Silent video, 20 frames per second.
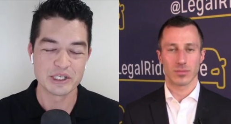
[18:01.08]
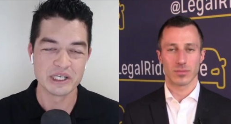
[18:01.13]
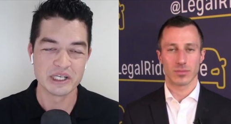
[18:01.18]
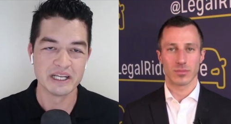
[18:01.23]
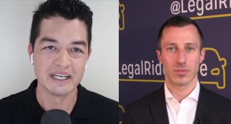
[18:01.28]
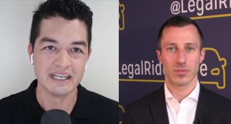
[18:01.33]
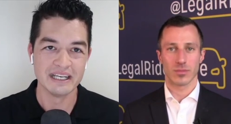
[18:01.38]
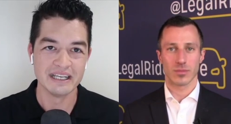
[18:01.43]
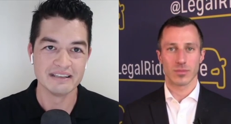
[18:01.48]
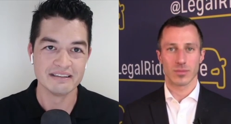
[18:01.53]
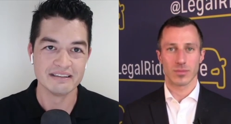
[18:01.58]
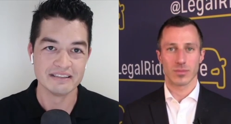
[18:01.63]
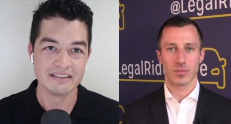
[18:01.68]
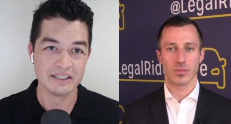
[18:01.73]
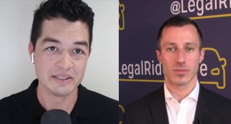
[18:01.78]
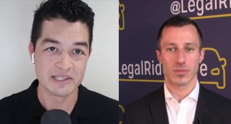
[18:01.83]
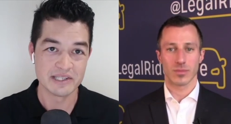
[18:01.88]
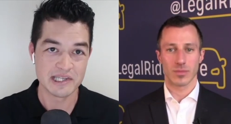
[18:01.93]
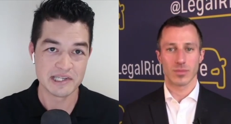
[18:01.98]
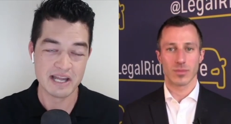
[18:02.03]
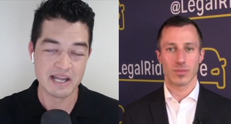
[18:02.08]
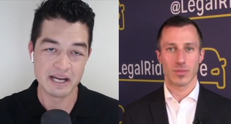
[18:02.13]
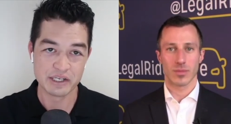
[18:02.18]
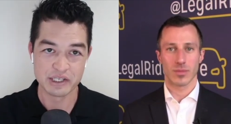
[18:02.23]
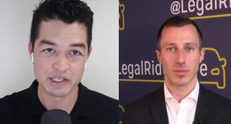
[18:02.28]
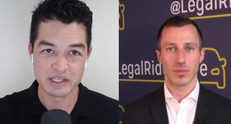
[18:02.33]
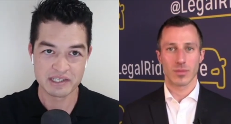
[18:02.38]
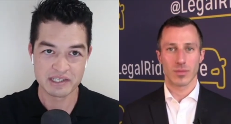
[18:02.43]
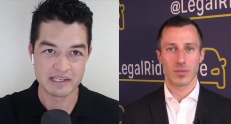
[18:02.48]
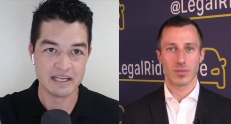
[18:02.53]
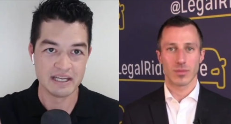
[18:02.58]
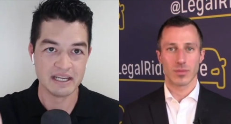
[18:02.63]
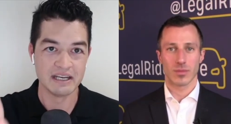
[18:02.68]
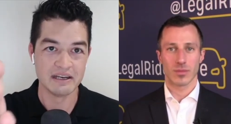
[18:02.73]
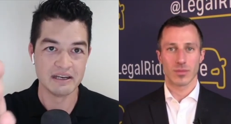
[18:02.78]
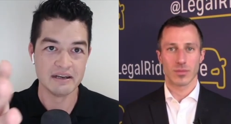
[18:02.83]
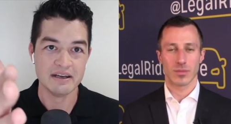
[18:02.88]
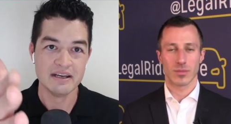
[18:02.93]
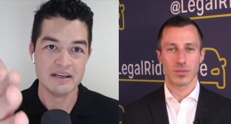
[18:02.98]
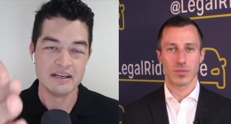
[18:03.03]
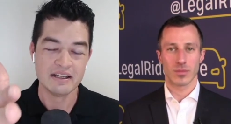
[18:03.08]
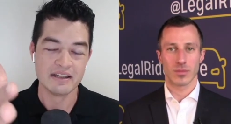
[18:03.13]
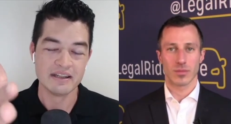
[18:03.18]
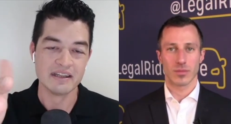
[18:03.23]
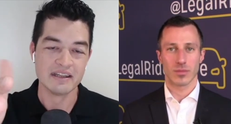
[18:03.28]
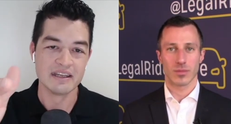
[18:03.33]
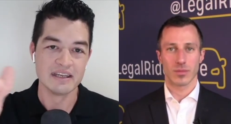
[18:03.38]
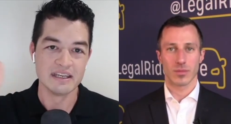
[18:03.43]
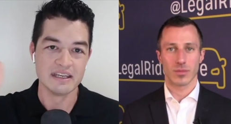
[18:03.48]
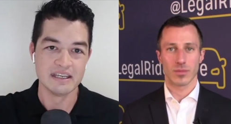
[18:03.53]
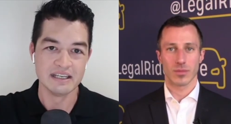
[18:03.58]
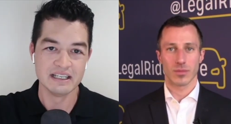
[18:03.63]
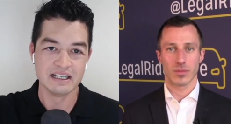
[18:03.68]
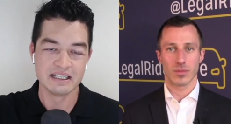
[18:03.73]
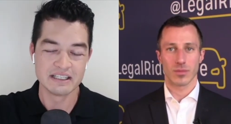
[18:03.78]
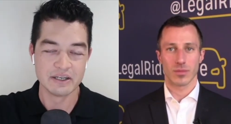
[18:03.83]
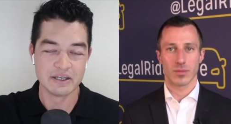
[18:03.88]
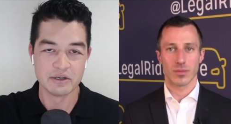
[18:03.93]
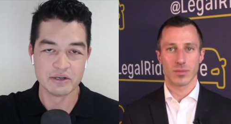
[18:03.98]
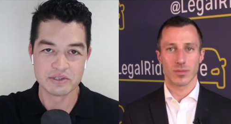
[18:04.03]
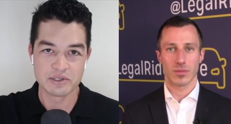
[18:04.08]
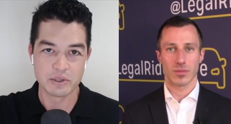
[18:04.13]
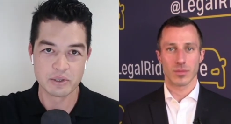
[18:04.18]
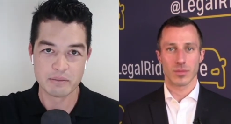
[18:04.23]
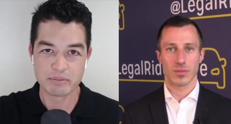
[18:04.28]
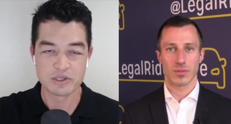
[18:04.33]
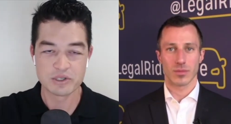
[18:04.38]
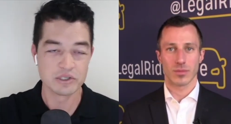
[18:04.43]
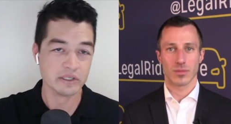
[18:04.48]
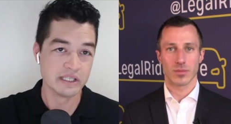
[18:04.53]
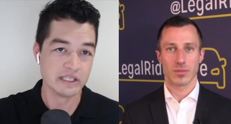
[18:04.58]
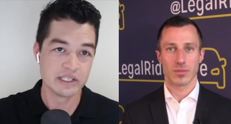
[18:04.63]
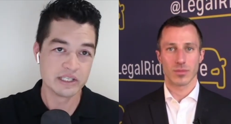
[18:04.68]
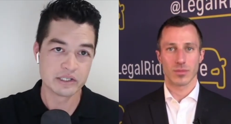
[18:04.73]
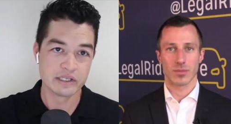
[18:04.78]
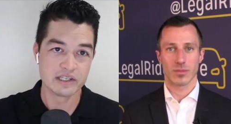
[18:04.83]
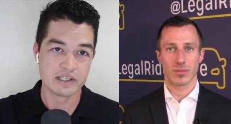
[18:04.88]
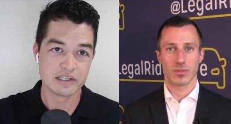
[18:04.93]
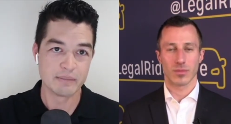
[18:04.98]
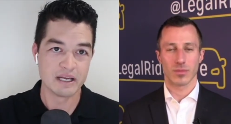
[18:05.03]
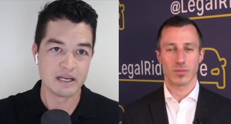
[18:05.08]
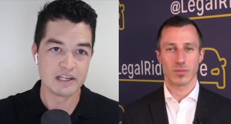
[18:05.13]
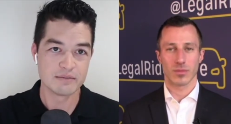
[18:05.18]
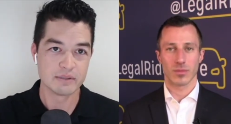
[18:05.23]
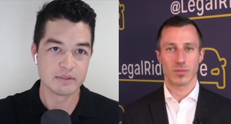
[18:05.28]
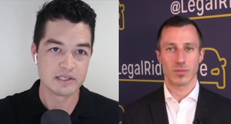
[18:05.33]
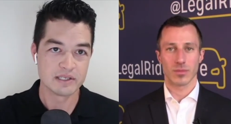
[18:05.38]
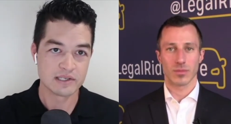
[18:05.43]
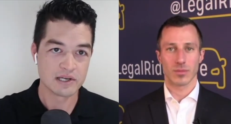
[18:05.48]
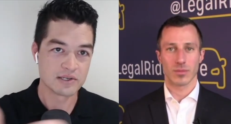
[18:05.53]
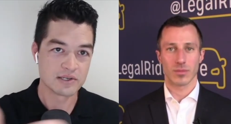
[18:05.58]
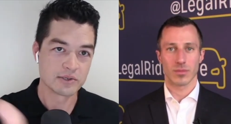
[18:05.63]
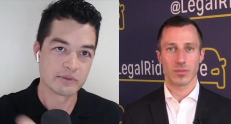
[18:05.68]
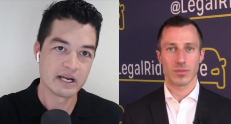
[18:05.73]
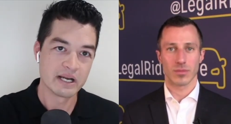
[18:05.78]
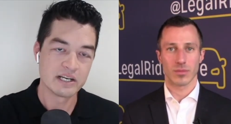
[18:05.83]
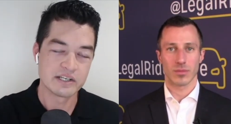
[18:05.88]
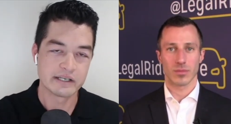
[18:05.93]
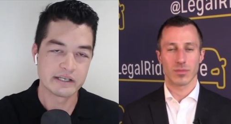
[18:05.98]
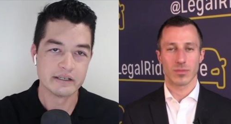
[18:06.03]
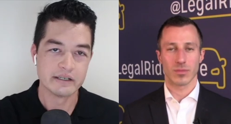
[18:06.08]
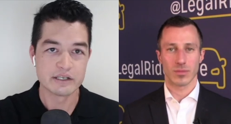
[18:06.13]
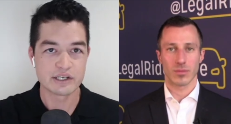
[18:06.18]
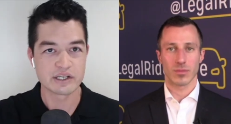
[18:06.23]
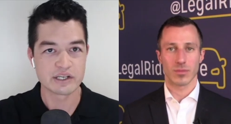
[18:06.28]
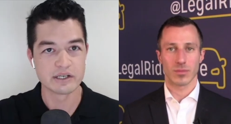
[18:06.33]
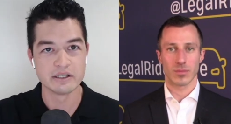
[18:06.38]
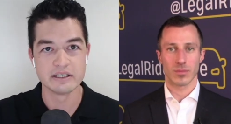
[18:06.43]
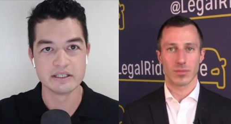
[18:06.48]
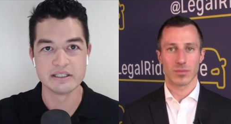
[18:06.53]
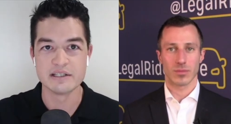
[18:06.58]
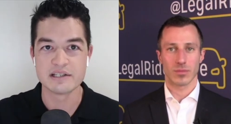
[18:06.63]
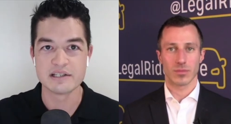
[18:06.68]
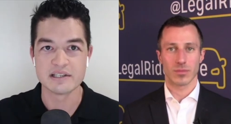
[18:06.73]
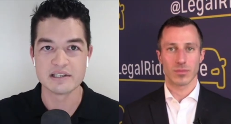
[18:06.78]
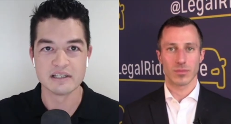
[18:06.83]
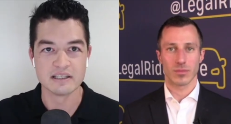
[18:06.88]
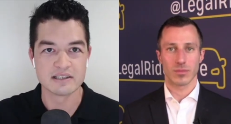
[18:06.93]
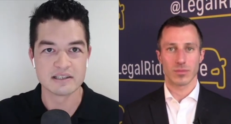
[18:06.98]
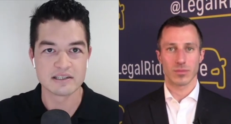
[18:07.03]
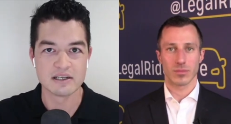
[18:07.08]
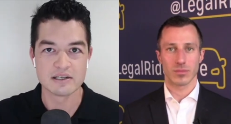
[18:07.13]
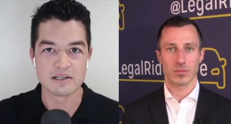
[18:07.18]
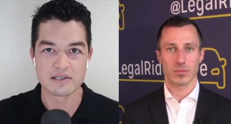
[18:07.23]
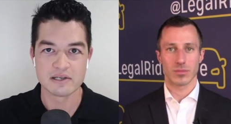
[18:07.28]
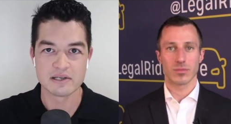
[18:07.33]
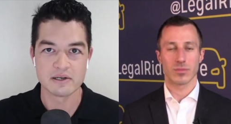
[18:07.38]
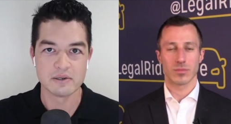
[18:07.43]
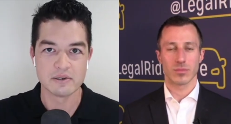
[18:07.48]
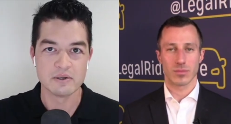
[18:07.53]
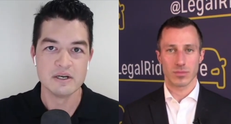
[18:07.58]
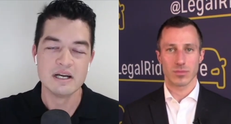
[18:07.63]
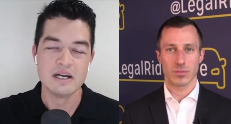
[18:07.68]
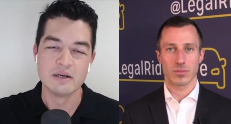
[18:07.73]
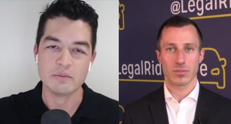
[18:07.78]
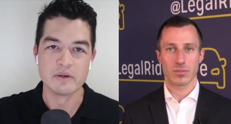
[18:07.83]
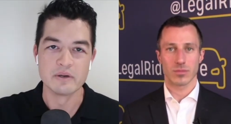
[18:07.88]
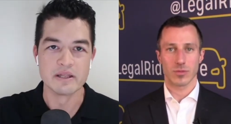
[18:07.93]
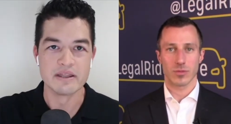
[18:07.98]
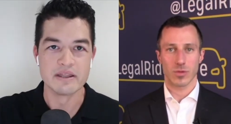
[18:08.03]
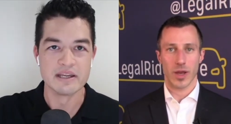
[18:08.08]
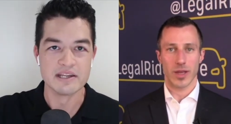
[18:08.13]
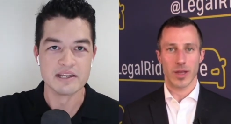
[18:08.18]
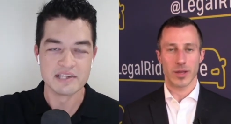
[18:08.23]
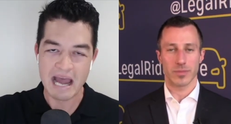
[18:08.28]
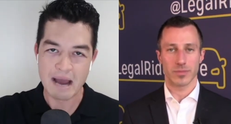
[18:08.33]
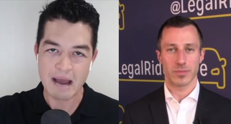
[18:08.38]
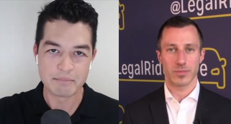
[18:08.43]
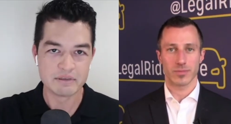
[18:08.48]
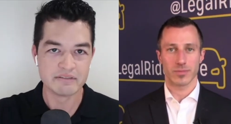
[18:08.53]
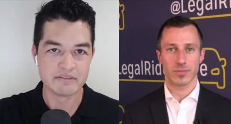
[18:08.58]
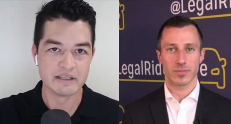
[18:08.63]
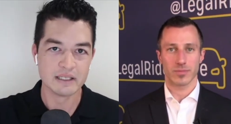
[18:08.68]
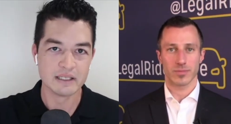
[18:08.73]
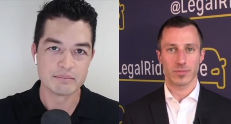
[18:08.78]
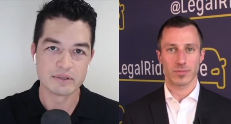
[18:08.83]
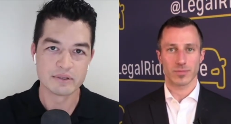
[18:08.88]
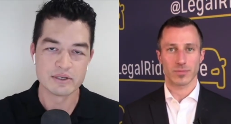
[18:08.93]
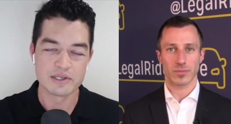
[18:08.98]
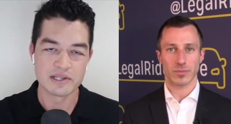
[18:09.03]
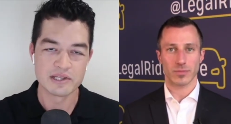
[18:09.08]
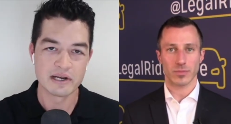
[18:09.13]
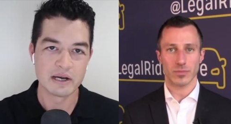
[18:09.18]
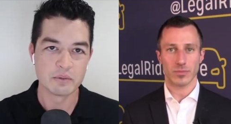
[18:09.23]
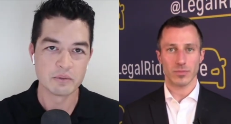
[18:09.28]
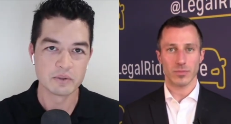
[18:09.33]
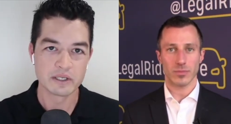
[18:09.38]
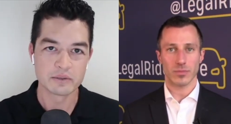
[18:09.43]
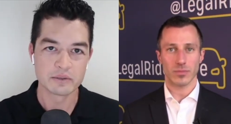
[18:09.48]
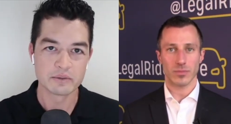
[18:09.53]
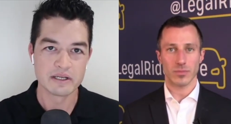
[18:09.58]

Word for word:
Speaker 1: that option and you know this is not just in the uh, you know sort of personal injury space but it's also rideshare insurance and it's also right. with these app developers